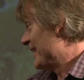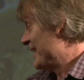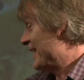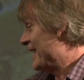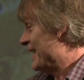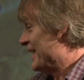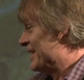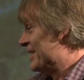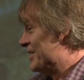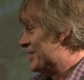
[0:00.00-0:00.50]

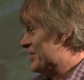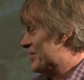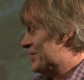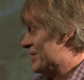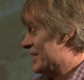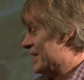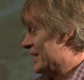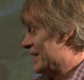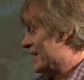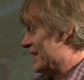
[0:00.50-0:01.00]
and
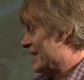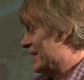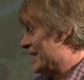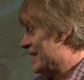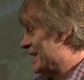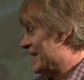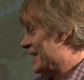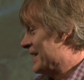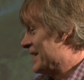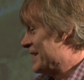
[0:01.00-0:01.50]

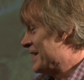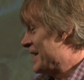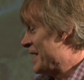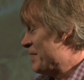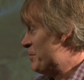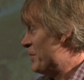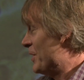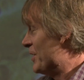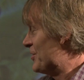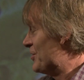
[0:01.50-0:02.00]

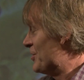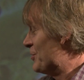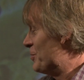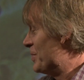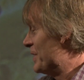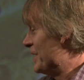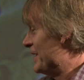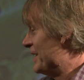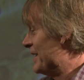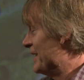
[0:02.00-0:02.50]
that might have
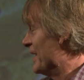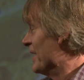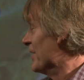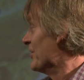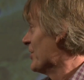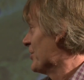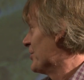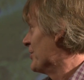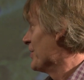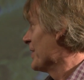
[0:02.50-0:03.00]
been a
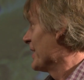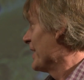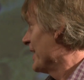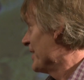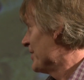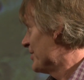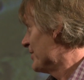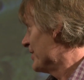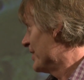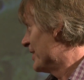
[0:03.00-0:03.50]

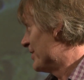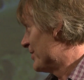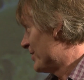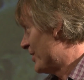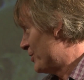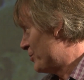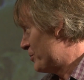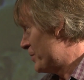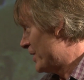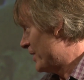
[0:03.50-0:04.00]
justification in his
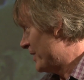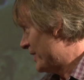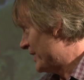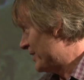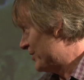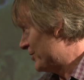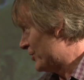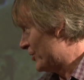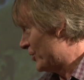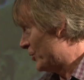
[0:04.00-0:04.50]
own
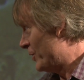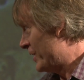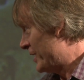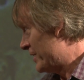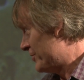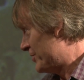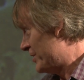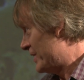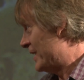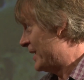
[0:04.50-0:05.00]
mind or a way
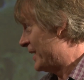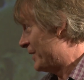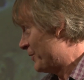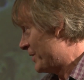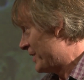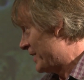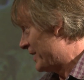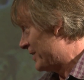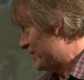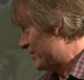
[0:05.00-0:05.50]
of dealing
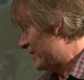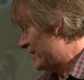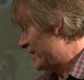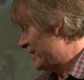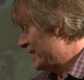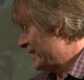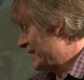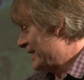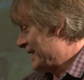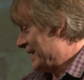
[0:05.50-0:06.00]
with it.
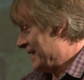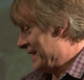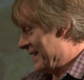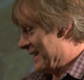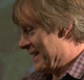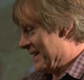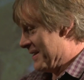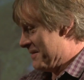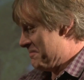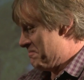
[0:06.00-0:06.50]

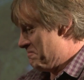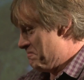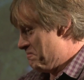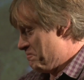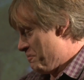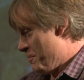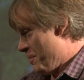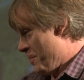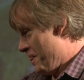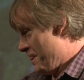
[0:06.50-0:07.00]

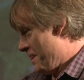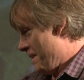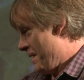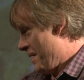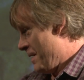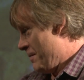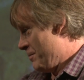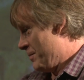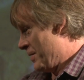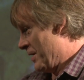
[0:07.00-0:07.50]

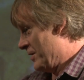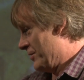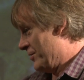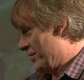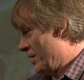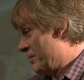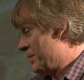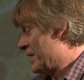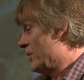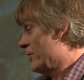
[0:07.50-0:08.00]
But
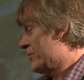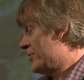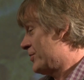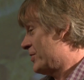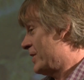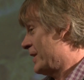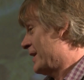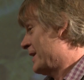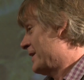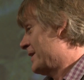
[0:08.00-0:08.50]
I mean,
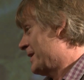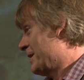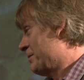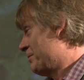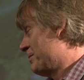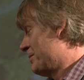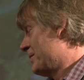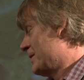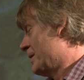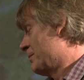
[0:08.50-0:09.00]
obviously, in the
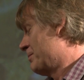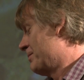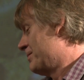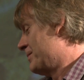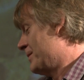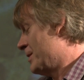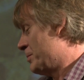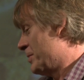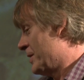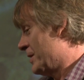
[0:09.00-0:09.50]

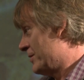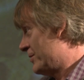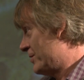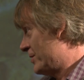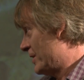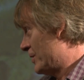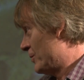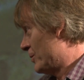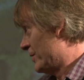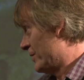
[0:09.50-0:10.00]
bird
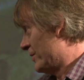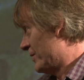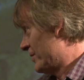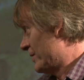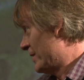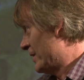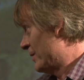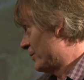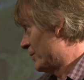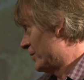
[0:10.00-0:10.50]
sequence,
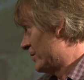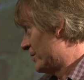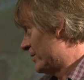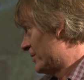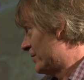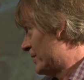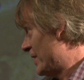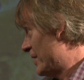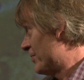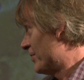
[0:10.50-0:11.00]
that
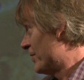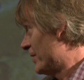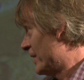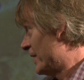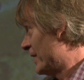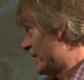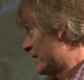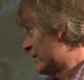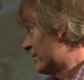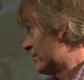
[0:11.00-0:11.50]
was
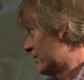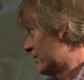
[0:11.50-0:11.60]
definitely,